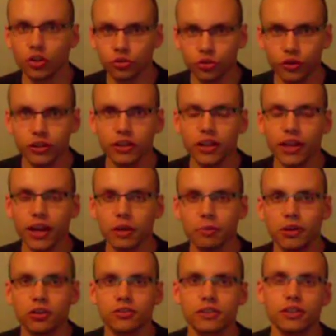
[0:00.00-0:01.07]
during the day,
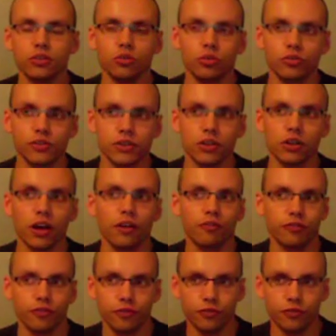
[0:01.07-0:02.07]
because you still have